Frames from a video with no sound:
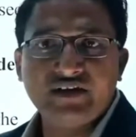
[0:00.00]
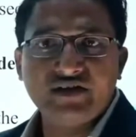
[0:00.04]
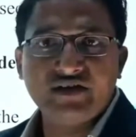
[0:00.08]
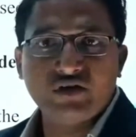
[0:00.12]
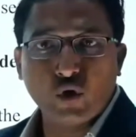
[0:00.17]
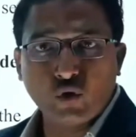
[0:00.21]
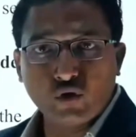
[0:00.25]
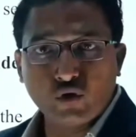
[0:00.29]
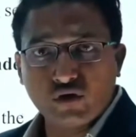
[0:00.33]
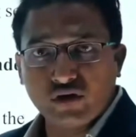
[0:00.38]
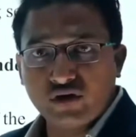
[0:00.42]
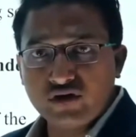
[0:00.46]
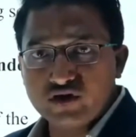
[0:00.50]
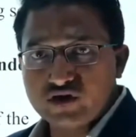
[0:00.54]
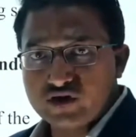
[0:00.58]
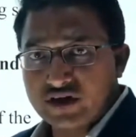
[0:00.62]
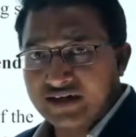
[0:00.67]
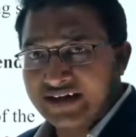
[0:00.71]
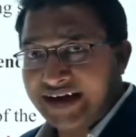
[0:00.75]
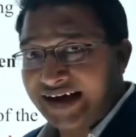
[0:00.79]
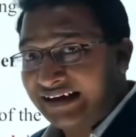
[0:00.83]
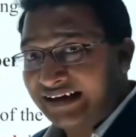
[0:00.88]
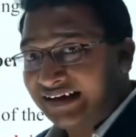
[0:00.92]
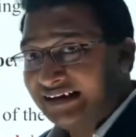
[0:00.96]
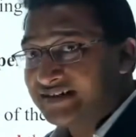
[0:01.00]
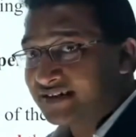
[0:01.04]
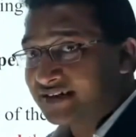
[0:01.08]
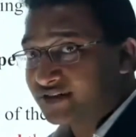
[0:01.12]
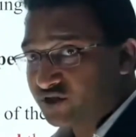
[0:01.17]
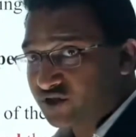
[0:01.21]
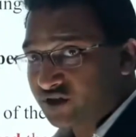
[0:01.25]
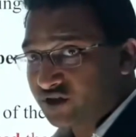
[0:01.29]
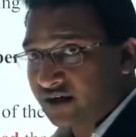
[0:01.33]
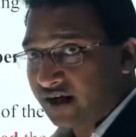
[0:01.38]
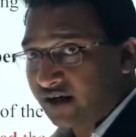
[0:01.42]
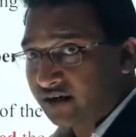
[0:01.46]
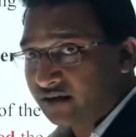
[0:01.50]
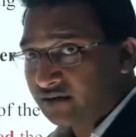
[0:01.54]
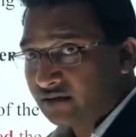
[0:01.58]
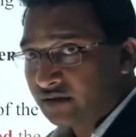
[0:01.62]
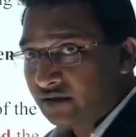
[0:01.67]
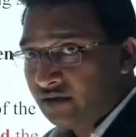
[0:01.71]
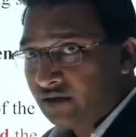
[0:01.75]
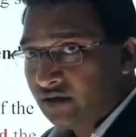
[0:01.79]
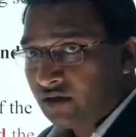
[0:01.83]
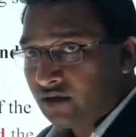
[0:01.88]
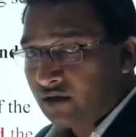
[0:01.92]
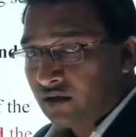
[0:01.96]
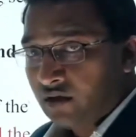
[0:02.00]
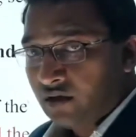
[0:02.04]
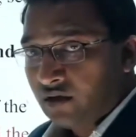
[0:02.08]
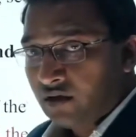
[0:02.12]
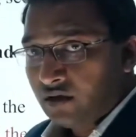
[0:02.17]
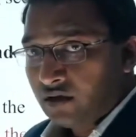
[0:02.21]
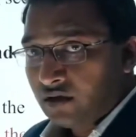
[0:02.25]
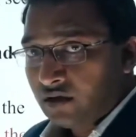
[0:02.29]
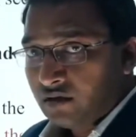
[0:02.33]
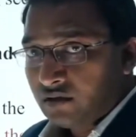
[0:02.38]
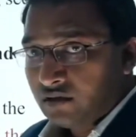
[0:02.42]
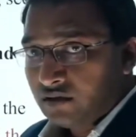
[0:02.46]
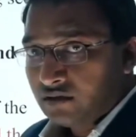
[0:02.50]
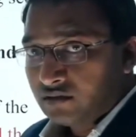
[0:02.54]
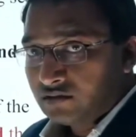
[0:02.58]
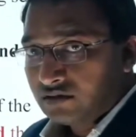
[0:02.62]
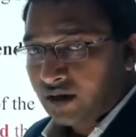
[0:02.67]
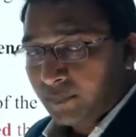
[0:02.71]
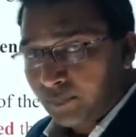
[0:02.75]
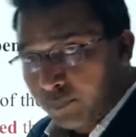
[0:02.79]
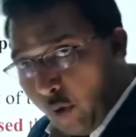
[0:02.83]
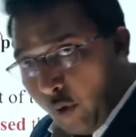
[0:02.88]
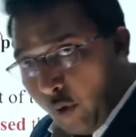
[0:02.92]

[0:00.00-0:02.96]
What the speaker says: and it continues till 1969. The